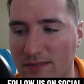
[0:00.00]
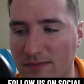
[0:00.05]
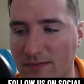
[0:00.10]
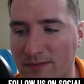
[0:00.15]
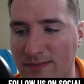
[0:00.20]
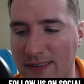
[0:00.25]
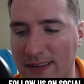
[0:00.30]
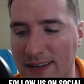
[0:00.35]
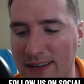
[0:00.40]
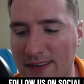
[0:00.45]
I
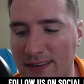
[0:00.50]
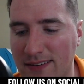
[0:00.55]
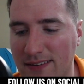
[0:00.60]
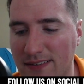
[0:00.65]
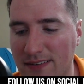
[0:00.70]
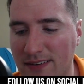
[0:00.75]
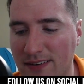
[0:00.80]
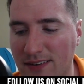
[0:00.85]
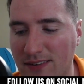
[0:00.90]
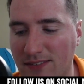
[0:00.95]
mean,
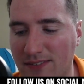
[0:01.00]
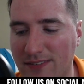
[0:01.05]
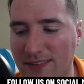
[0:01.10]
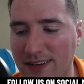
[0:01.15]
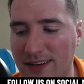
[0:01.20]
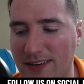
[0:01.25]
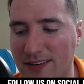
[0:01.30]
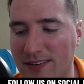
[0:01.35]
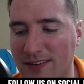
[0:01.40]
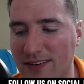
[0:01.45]
you don't
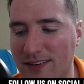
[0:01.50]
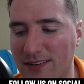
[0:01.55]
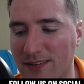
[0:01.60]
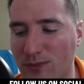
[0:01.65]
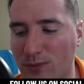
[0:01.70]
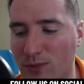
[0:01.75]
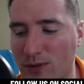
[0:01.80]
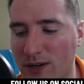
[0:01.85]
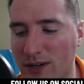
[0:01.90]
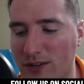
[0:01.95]
need to
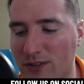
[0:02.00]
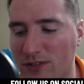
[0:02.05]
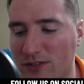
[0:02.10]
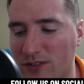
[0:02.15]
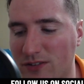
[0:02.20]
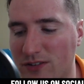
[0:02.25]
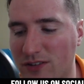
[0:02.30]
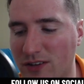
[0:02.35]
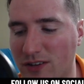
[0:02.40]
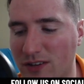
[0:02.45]

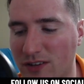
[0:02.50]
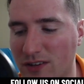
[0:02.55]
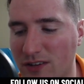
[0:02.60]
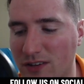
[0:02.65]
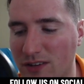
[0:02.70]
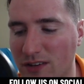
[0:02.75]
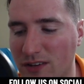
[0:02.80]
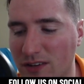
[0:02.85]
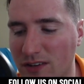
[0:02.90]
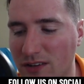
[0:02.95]
race.
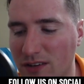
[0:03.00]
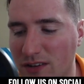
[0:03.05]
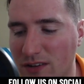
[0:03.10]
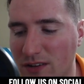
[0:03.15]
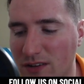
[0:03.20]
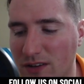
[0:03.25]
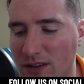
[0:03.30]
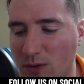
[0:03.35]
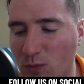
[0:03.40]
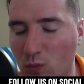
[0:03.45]

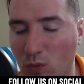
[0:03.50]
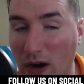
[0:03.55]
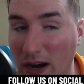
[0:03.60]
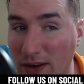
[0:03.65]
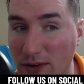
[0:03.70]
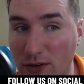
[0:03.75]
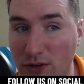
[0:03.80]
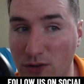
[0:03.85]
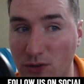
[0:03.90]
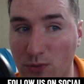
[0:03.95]
Why
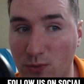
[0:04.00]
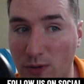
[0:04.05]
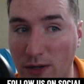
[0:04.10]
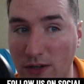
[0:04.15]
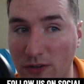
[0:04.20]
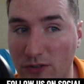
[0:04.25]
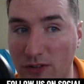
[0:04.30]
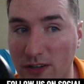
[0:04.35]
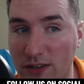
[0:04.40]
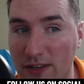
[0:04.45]
are you
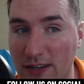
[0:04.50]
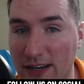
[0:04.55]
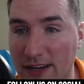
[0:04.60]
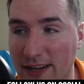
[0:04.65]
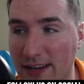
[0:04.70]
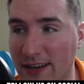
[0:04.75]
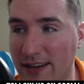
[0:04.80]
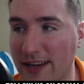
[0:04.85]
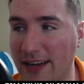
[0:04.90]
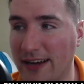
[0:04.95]
racing Denny?
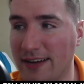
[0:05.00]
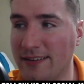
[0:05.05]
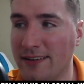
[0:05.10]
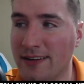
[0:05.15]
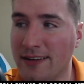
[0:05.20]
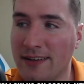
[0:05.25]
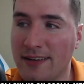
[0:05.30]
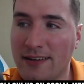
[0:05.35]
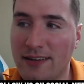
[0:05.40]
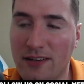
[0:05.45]

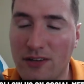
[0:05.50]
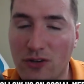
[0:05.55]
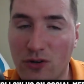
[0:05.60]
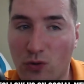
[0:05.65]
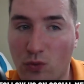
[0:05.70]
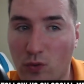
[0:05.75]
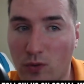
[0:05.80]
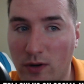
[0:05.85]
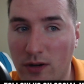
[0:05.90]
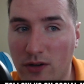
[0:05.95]
Again,
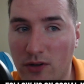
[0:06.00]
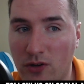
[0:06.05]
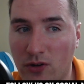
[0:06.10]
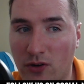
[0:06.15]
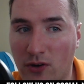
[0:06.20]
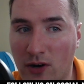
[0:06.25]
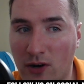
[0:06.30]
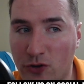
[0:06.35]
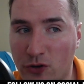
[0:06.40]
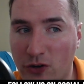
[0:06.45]

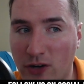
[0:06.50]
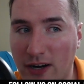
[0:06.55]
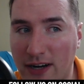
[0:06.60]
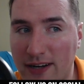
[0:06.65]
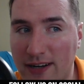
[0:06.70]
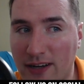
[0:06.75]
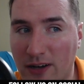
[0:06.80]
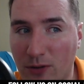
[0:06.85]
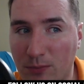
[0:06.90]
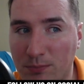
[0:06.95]
you're trying
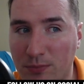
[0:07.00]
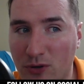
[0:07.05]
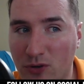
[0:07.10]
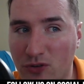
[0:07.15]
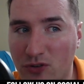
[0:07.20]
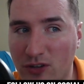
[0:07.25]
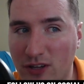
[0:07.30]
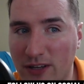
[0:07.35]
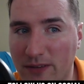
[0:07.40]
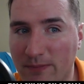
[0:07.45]
to help your
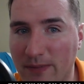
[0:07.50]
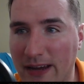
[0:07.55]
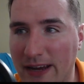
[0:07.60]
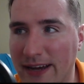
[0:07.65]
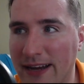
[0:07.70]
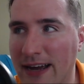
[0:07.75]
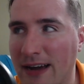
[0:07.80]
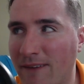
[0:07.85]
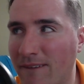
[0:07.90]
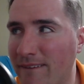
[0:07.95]

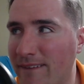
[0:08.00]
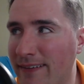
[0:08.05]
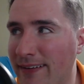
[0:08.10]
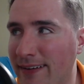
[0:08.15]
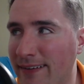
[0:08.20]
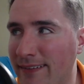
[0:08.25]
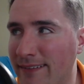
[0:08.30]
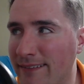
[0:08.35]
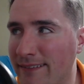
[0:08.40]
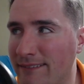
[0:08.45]
teammate out.
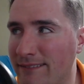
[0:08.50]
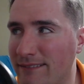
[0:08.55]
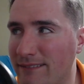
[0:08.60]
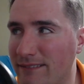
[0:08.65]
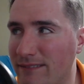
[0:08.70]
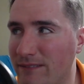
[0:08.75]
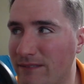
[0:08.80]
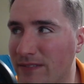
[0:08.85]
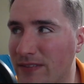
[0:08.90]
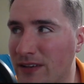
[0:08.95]
And,
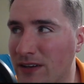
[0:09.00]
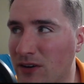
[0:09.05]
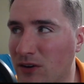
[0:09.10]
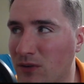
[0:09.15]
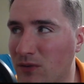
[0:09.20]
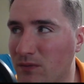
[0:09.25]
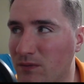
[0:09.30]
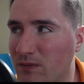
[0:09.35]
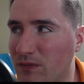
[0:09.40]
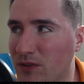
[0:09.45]

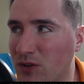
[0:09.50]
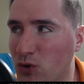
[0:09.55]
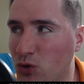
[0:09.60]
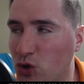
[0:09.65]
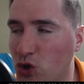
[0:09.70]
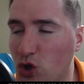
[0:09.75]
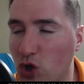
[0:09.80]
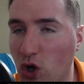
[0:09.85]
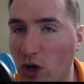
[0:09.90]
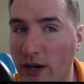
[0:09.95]
you
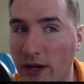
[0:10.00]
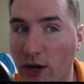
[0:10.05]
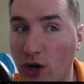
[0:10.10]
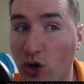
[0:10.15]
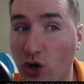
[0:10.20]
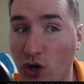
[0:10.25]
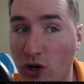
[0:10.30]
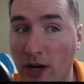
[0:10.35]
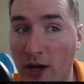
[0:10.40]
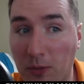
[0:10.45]
should
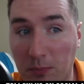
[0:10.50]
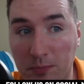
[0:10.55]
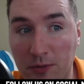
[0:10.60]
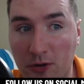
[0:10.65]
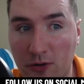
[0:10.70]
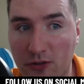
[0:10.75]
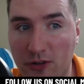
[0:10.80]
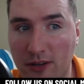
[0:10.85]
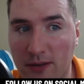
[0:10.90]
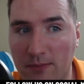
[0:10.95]
help
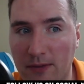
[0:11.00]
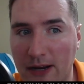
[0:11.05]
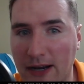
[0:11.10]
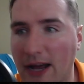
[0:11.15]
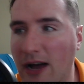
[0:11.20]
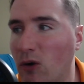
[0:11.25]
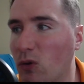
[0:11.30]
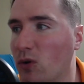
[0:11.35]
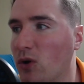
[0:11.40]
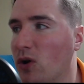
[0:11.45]
your teammate out.